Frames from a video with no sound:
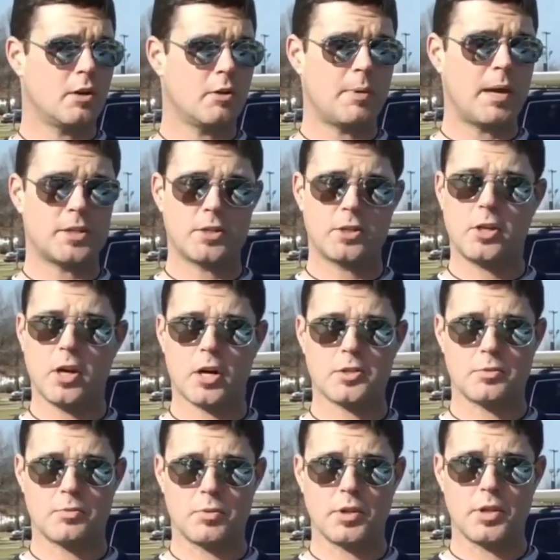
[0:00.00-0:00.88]
So make
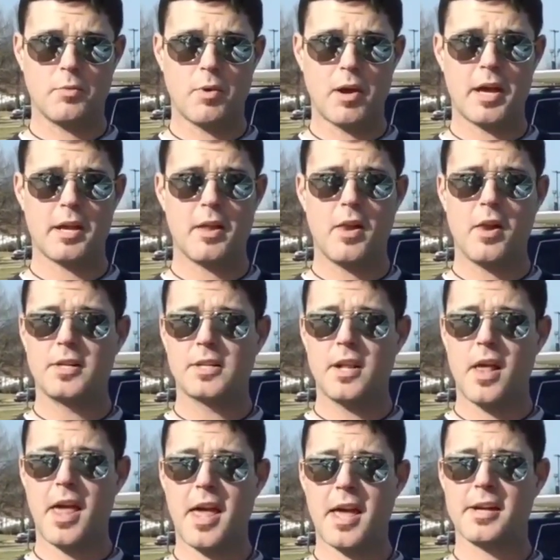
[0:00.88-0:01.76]
sure your cars are really
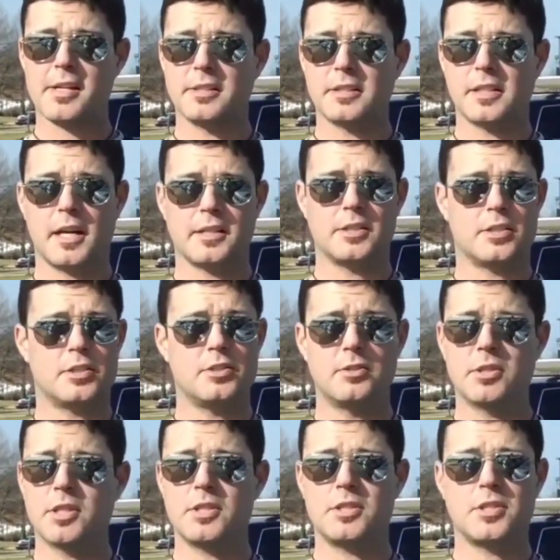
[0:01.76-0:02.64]
wet, and
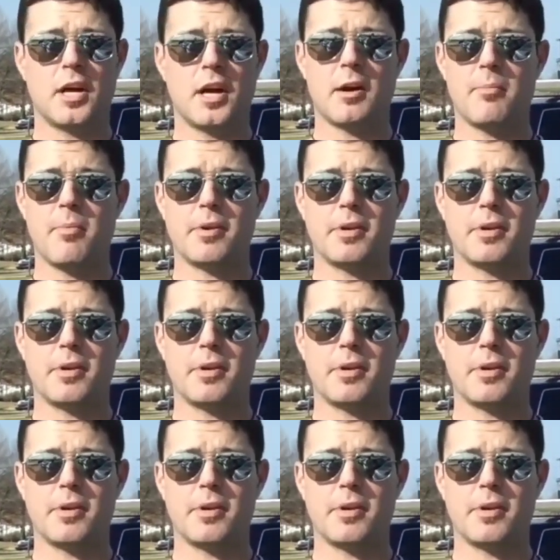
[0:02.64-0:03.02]
just do a good